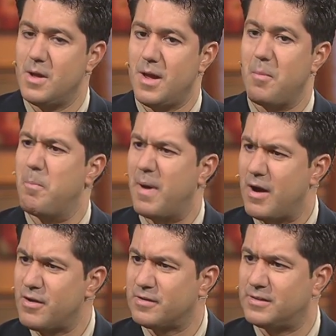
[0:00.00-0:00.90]

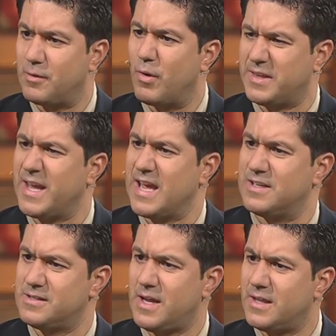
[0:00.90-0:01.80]
embarrassed at what they had
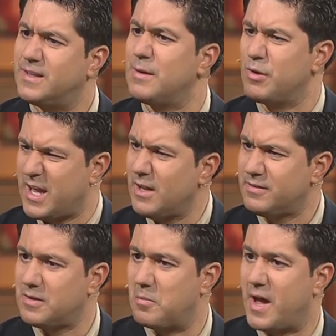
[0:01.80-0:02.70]
said that they would kill
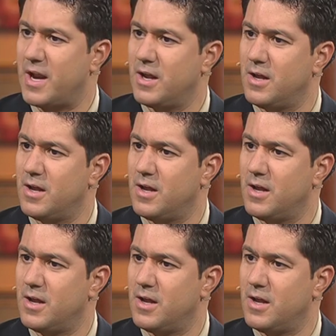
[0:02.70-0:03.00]
somebody.